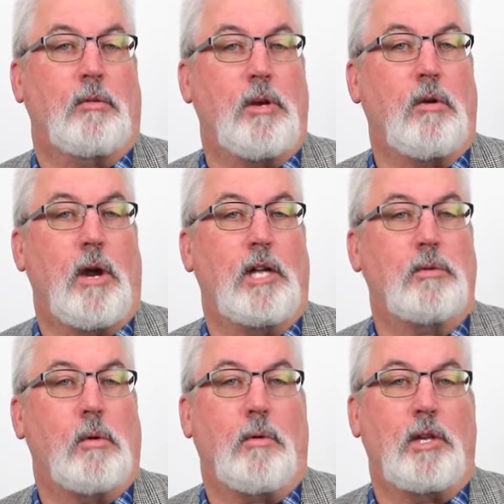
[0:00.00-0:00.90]
Three
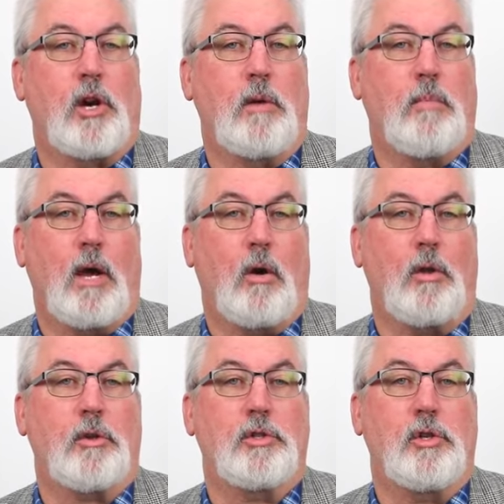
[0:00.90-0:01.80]
grants were returned by
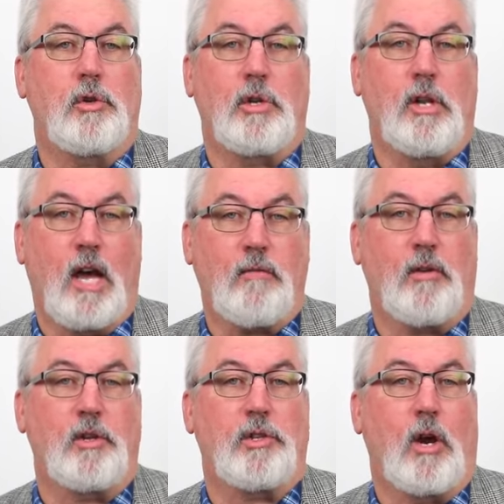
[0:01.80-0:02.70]
authors who could not
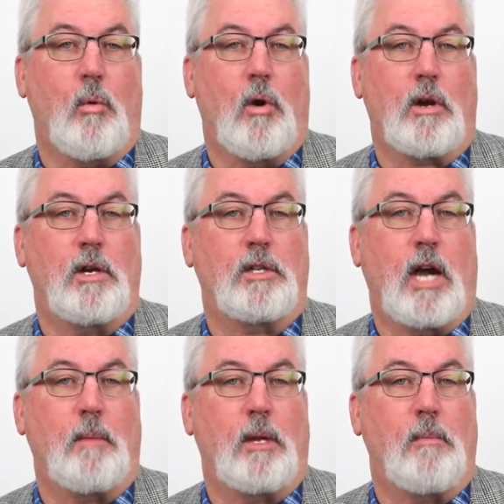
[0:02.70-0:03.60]
finish their work in a
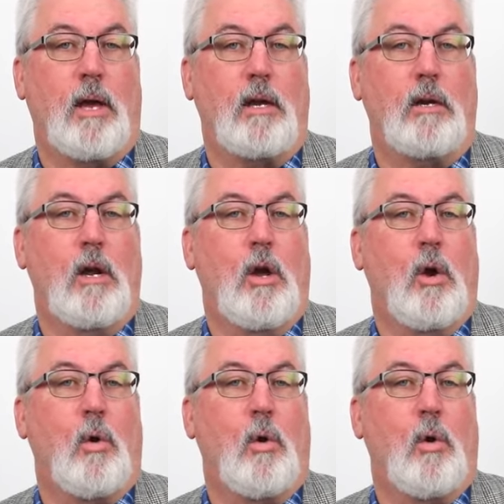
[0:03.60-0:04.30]
timely manner